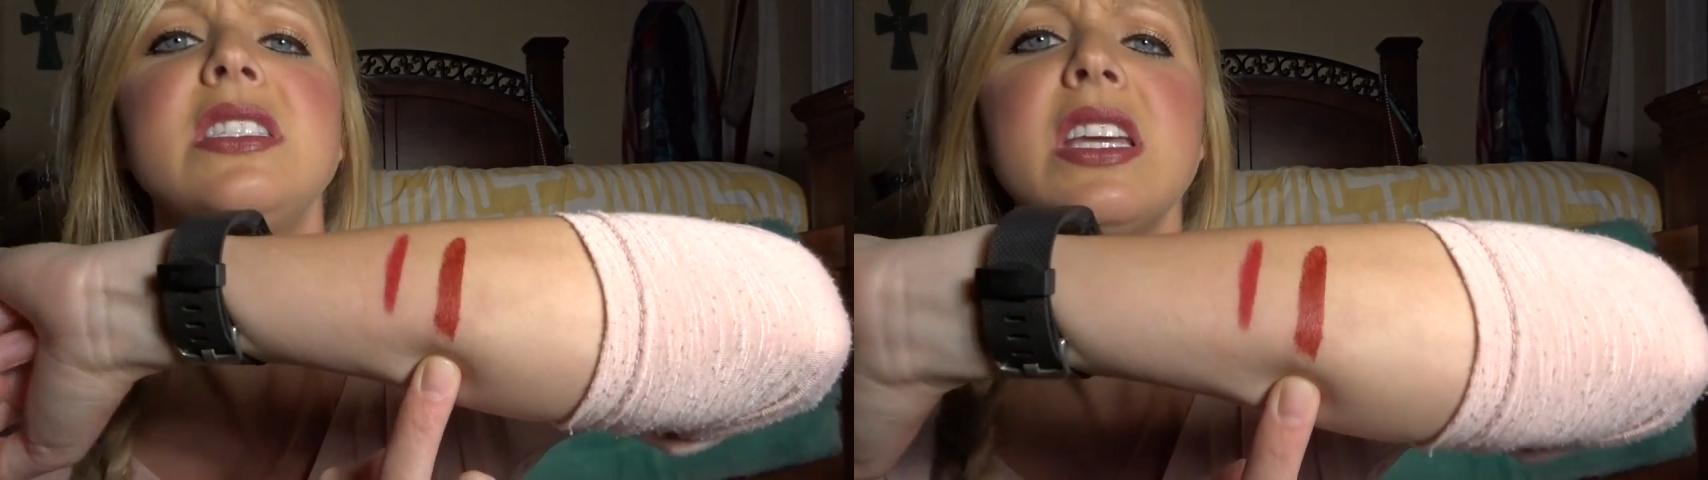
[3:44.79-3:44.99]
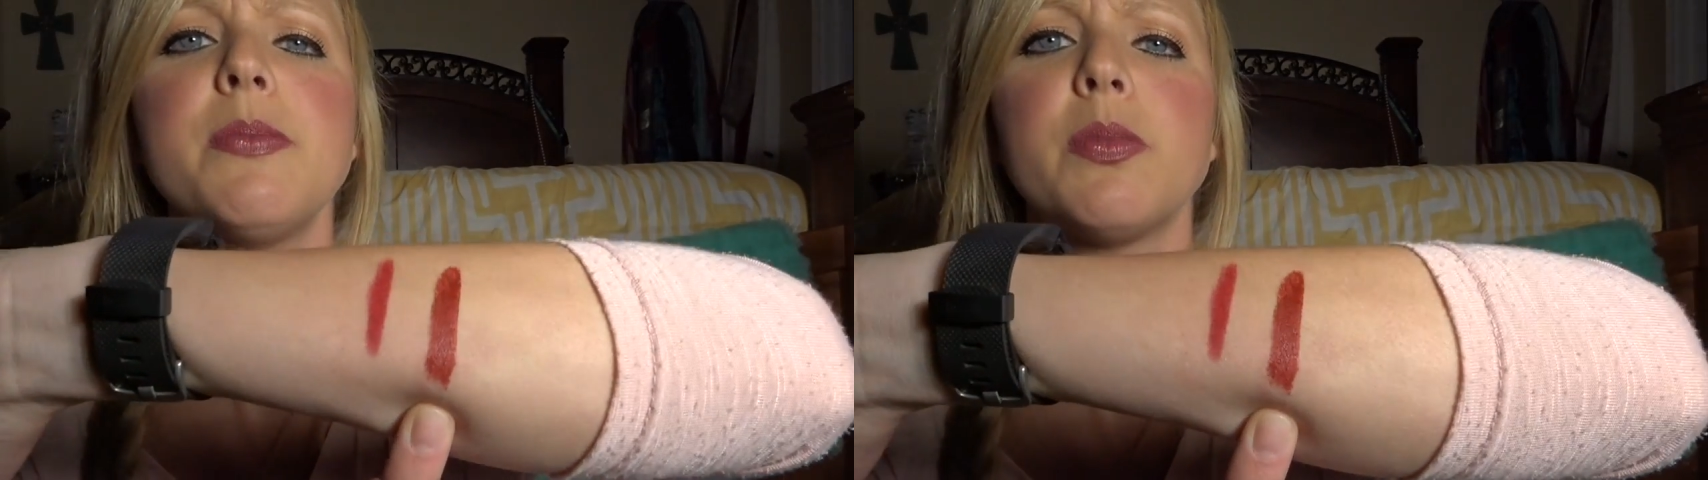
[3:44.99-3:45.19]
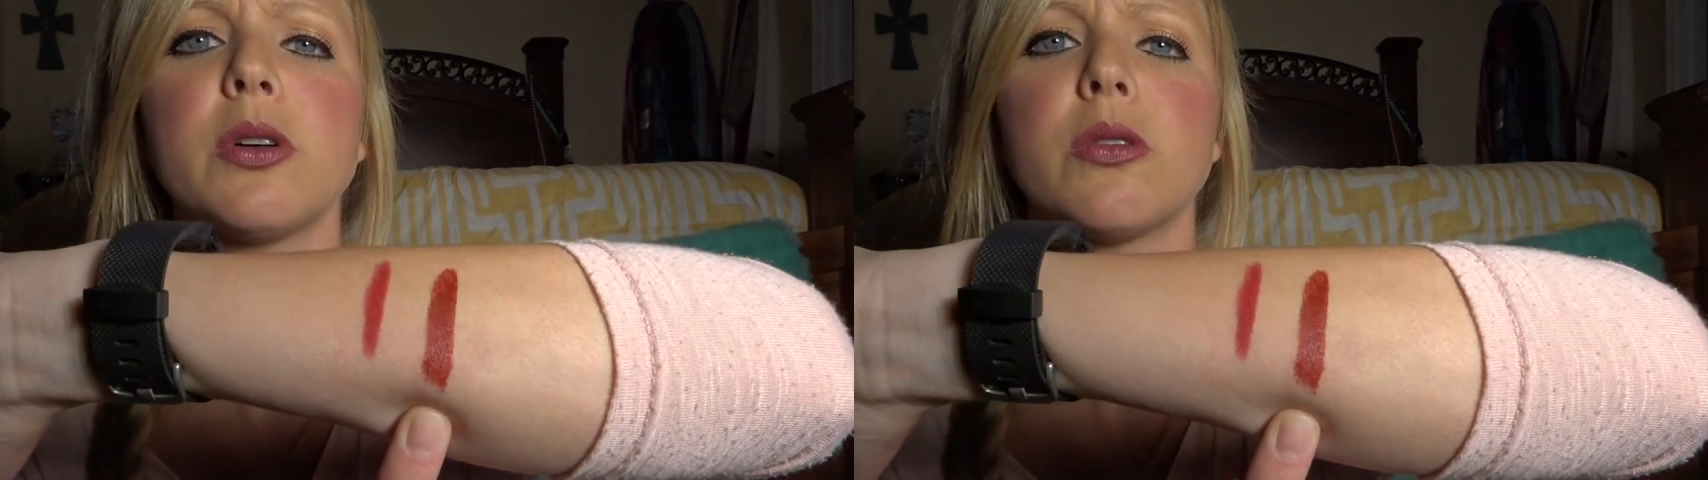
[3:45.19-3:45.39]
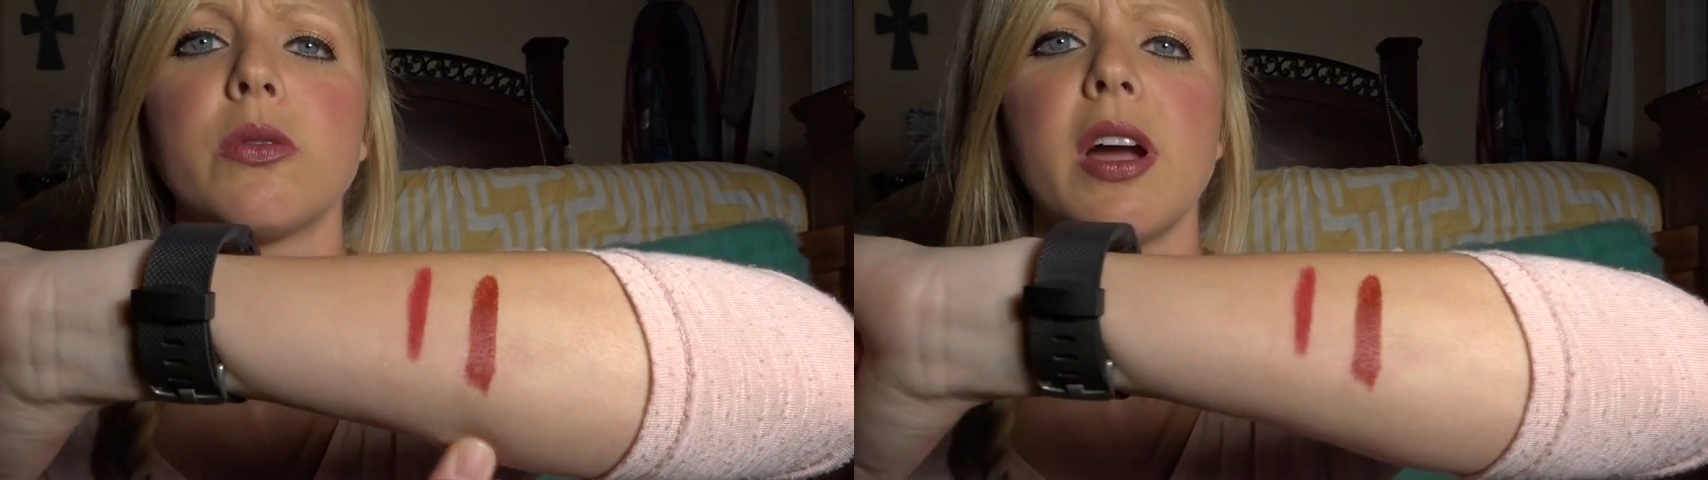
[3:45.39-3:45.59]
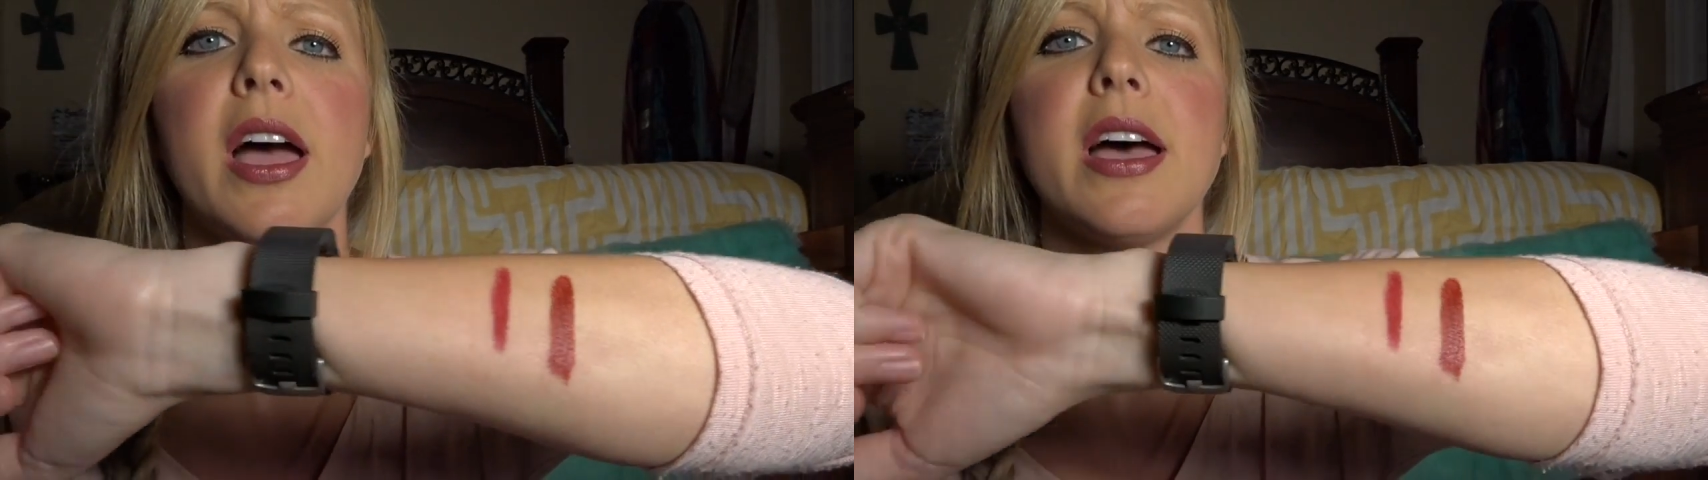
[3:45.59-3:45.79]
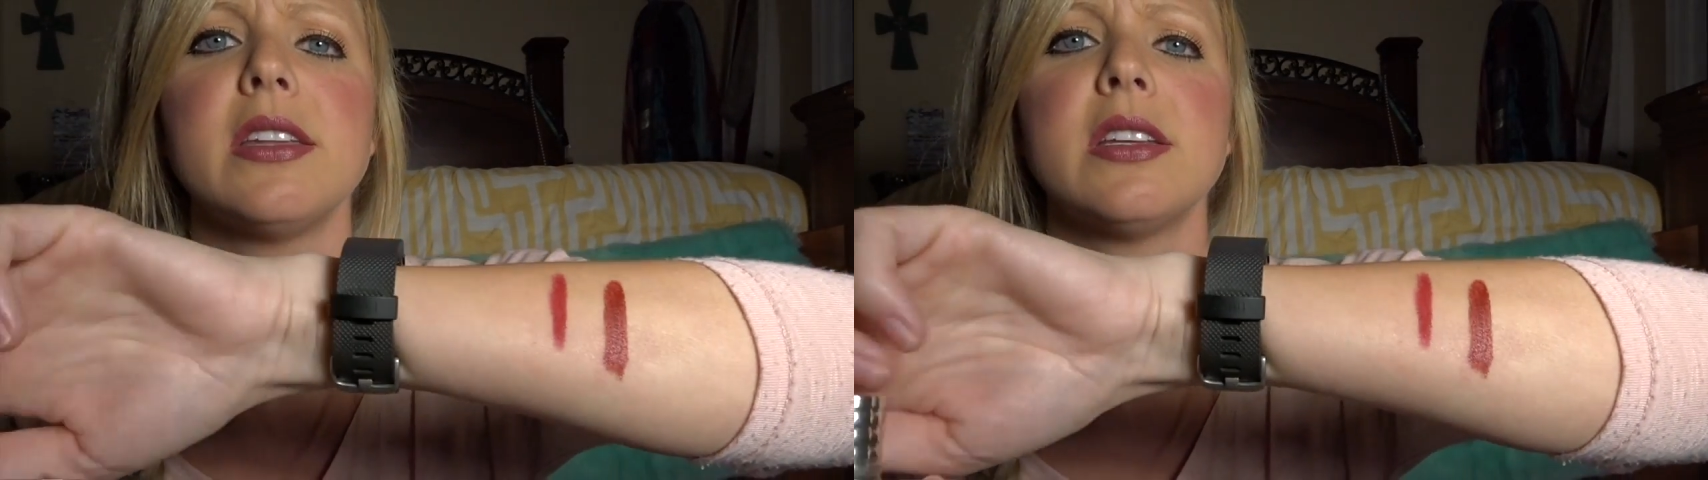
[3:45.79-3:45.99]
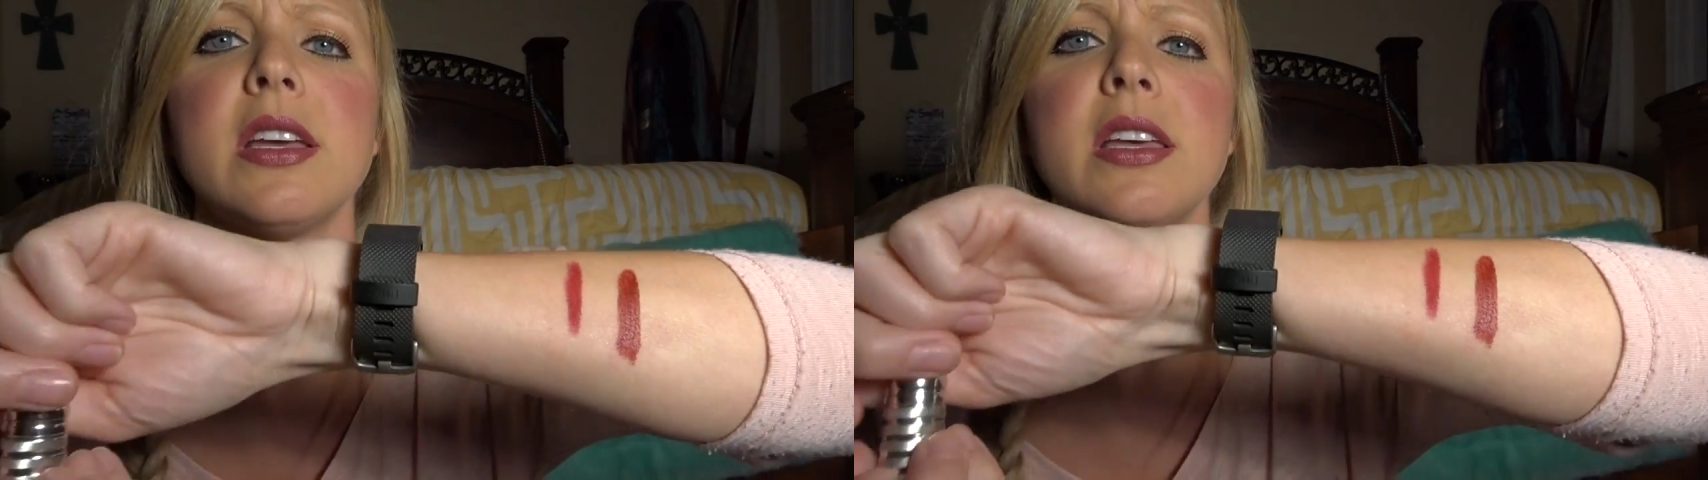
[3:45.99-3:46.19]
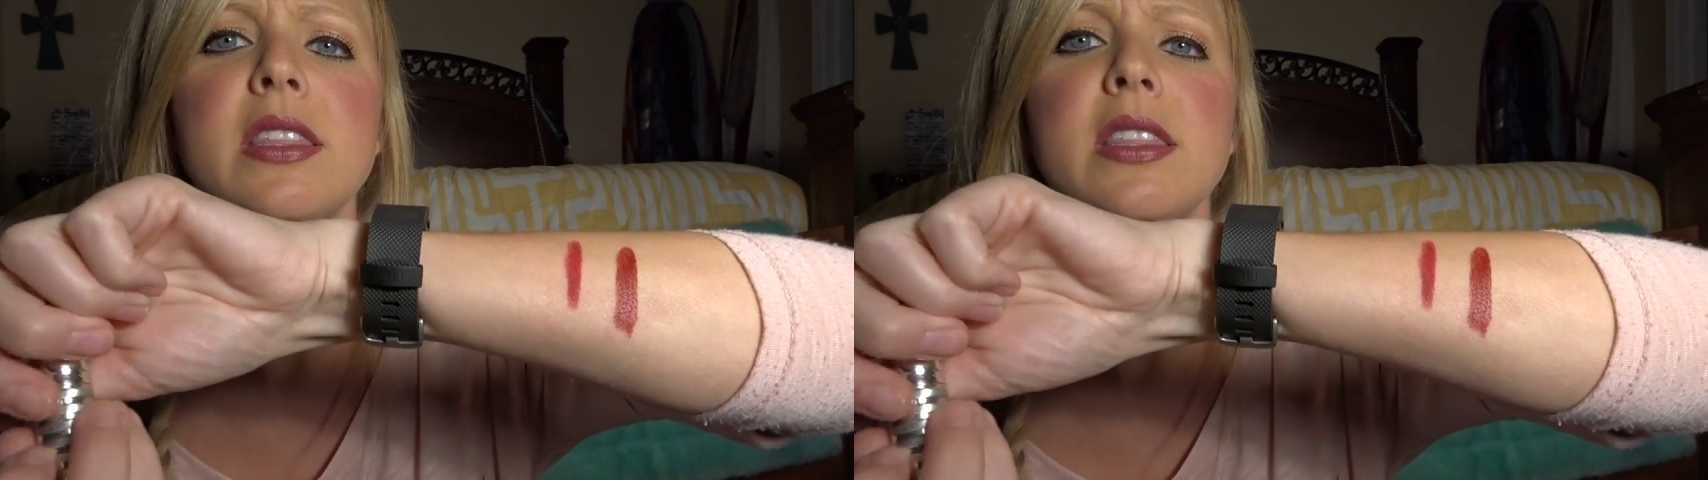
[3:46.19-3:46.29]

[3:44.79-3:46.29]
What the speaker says: deeper red.